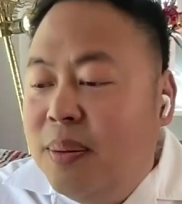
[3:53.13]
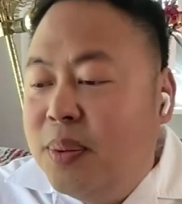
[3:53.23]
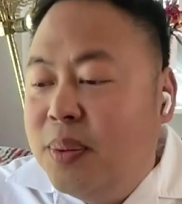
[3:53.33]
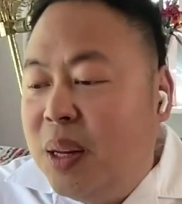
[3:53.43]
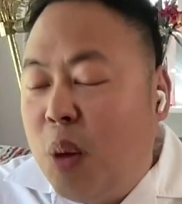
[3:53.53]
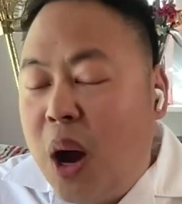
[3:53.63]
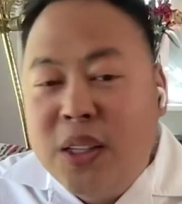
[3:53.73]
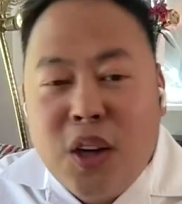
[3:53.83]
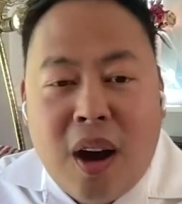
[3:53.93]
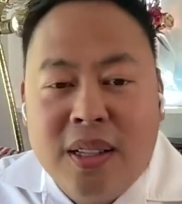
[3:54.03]
um,
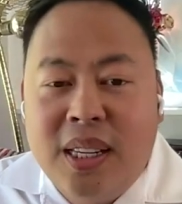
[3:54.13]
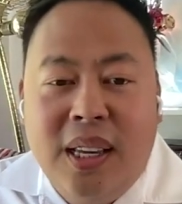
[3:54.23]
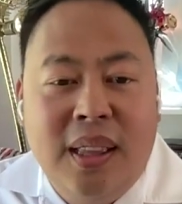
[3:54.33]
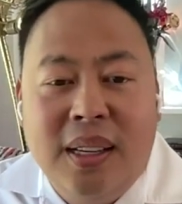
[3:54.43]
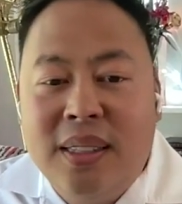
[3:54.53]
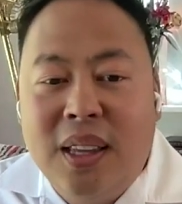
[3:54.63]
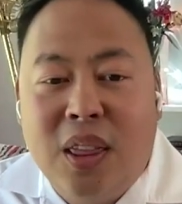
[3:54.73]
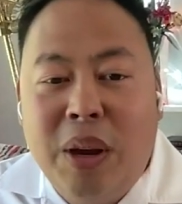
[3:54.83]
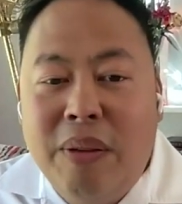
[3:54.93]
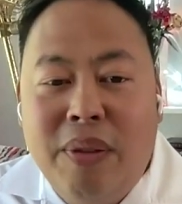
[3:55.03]
the walk and talk scene
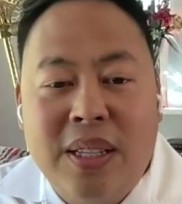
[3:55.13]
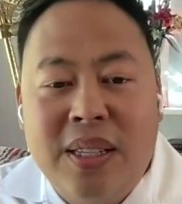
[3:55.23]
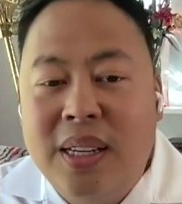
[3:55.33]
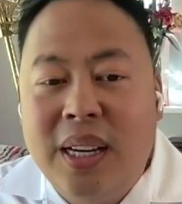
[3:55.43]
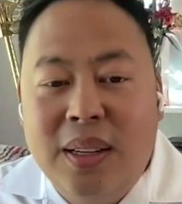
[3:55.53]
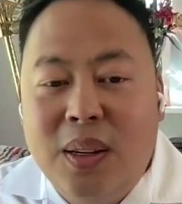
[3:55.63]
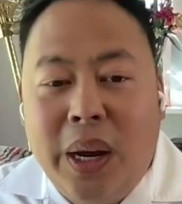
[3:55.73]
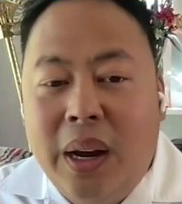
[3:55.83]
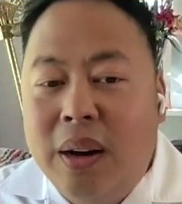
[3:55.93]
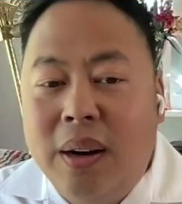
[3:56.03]
that the three of us
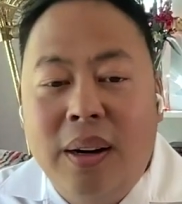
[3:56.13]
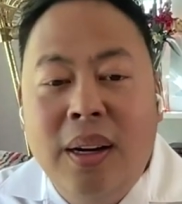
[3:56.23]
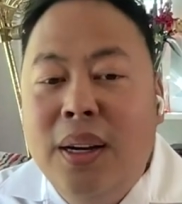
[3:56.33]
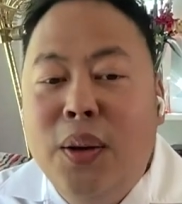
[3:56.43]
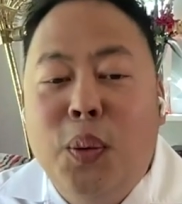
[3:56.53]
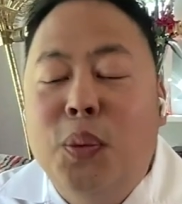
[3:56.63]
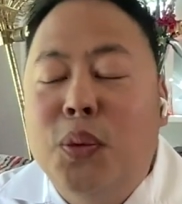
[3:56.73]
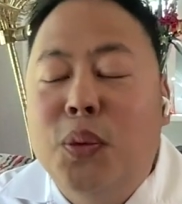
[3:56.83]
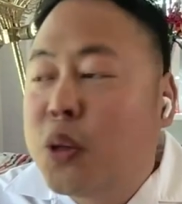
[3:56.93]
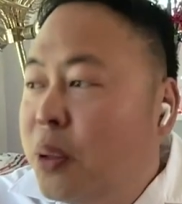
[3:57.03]
did, where
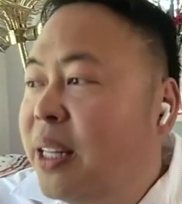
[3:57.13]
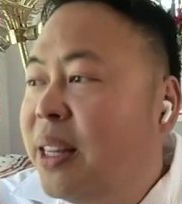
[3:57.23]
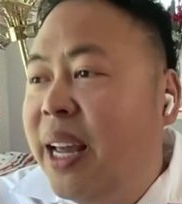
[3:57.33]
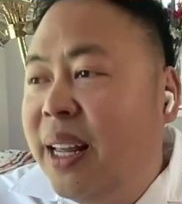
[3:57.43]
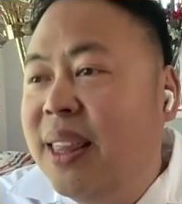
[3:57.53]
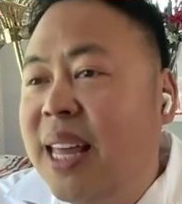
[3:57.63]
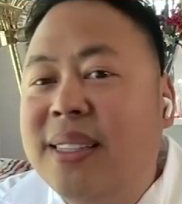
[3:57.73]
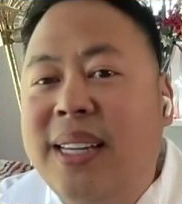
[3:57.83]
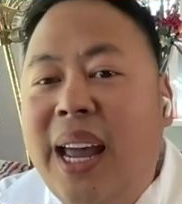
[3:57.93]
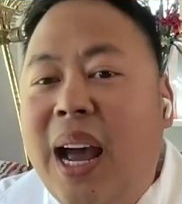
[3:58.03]
truly like
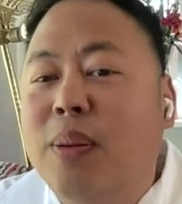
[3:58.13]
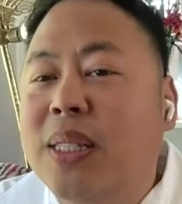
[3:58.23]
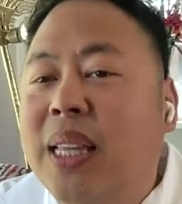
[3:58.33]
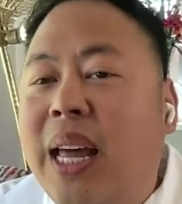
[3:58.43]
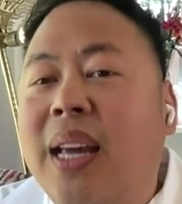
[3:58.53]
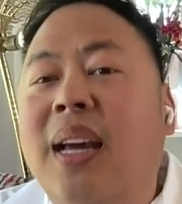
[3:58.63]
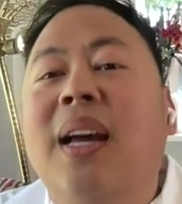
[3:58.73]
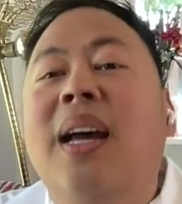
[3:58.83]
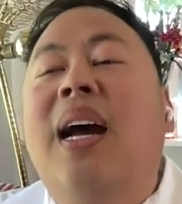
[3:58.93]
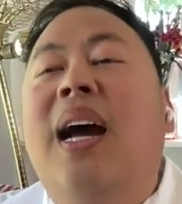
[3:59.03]
that day I was
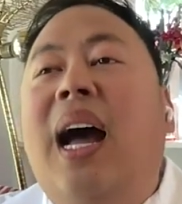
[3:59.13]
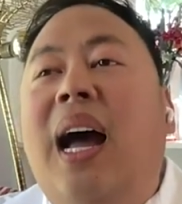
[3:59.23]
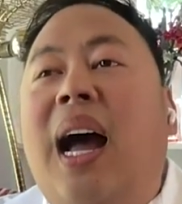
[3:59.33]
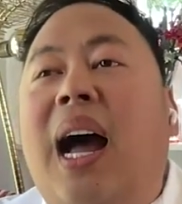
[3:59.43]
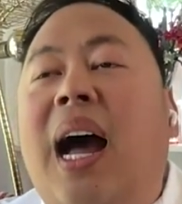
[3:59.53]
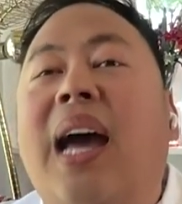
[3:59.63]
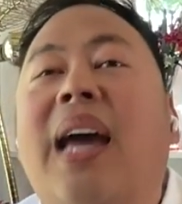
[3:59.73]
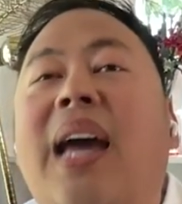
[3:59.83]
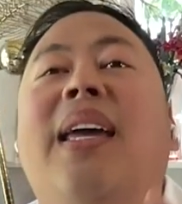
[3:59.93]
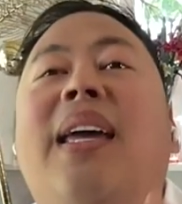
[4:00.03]
like,
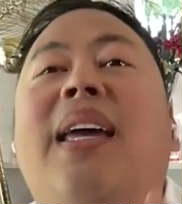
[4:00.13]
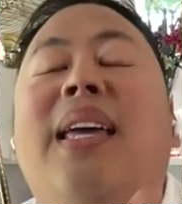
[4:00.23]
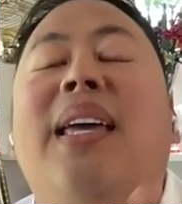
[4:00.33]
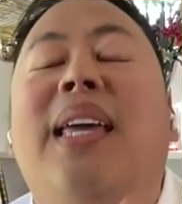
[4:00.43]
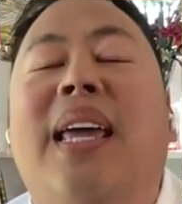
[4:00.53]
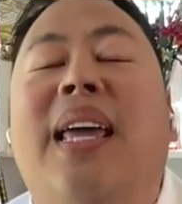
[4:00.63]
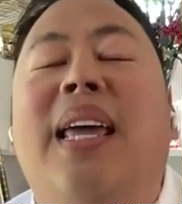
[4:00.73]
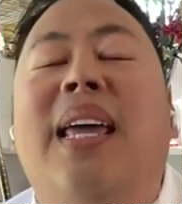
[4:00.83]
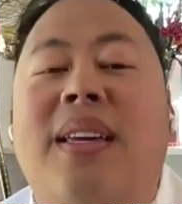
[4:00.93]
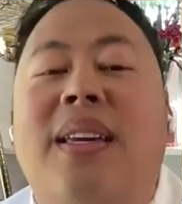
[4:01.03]
I
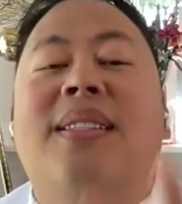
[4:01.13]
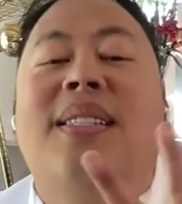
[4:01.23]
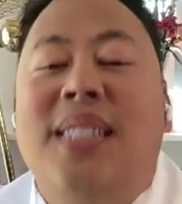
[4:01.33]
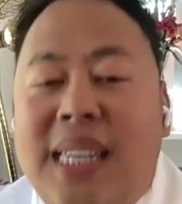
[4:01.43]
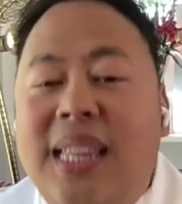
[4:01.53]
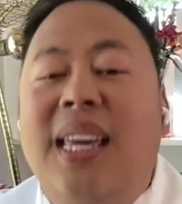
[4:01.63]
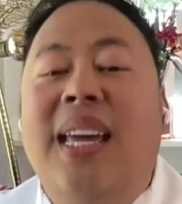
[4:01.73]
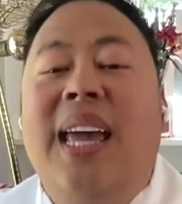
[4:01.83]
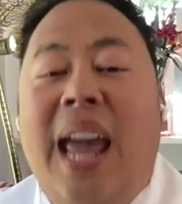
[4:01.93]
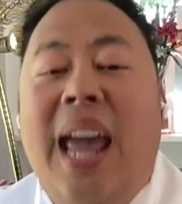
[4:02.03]
and feel his
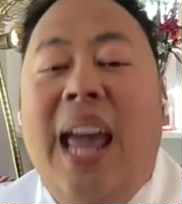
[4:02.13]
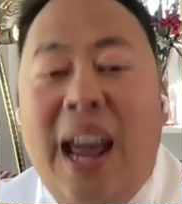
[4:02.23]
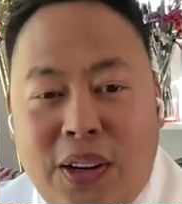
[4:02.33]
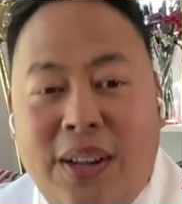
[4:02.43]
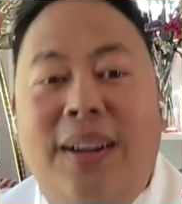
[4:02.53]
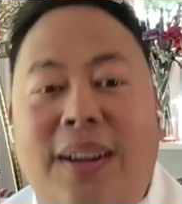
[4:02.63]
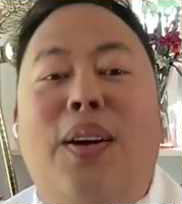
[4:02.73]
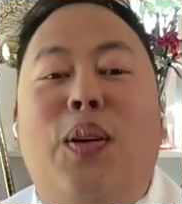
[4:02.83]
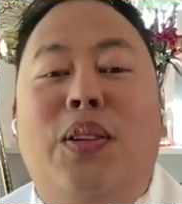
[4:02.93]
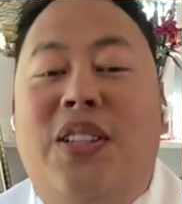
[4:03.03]
seething
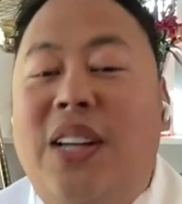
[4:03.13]
anger